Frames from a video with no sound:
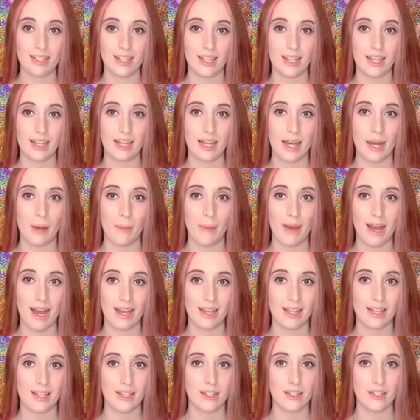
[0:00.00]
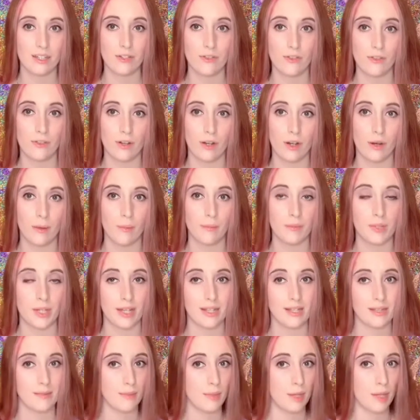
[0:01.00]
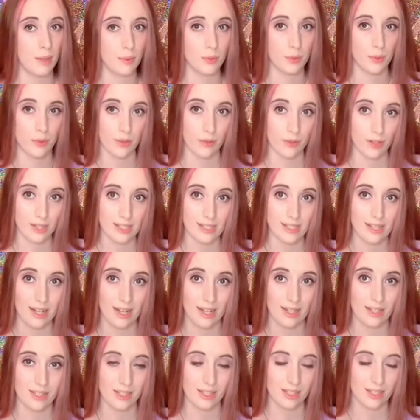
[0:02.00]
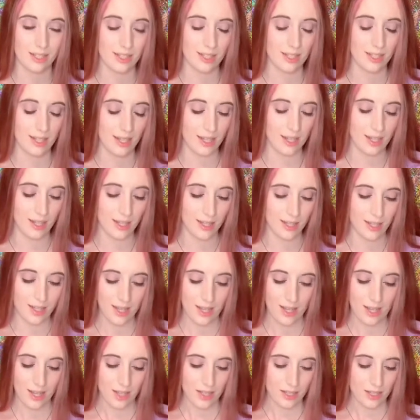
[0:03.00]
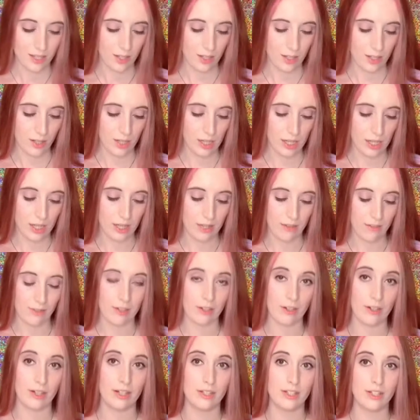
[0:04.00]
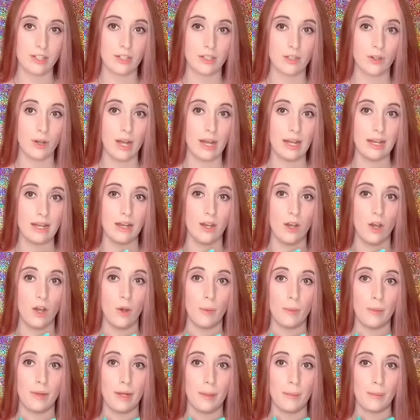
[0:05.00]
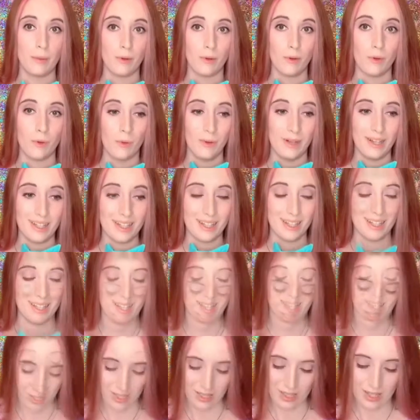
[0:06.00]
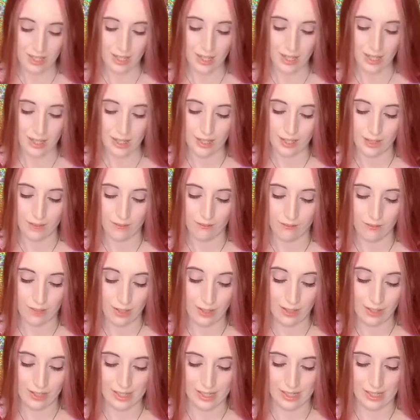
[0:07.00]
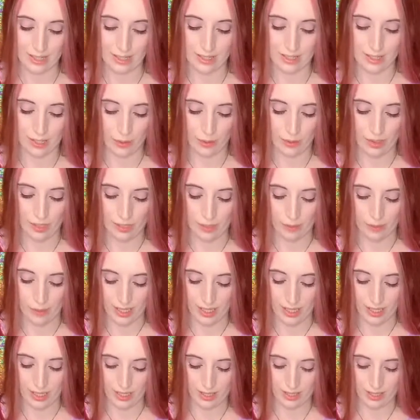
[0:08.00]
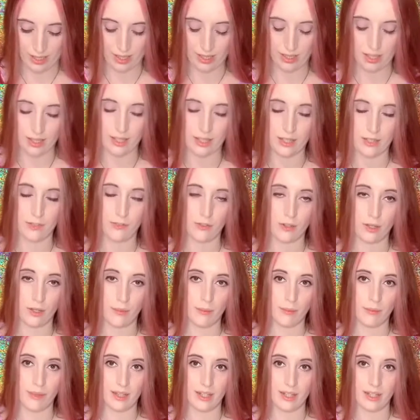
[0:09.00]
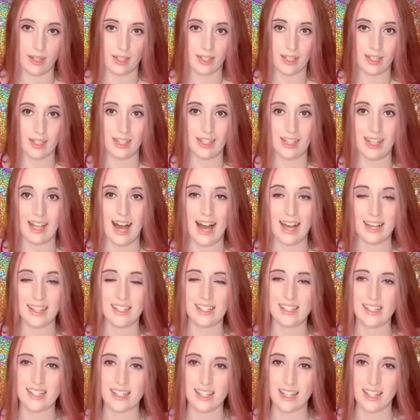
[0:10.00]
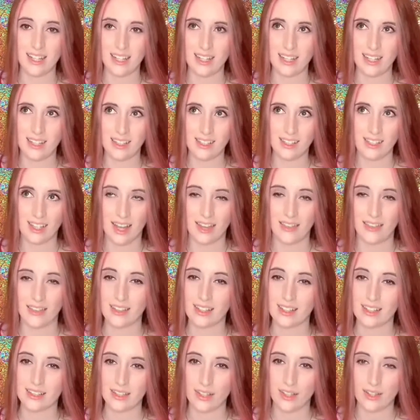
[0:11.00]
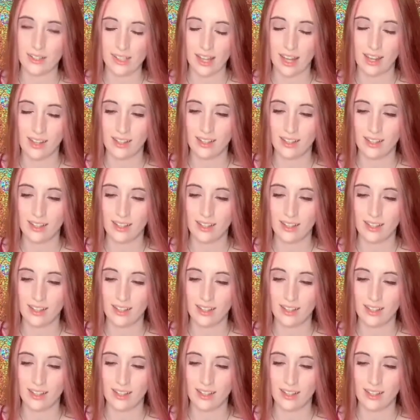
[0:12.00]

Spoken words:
I got a package from Chasin Bombs with Chris and Ashley today. So I figured I'd just go ahead and open it up real quick. I am very excited to see what it is because it's from the Galaxia. I think that's how you say it.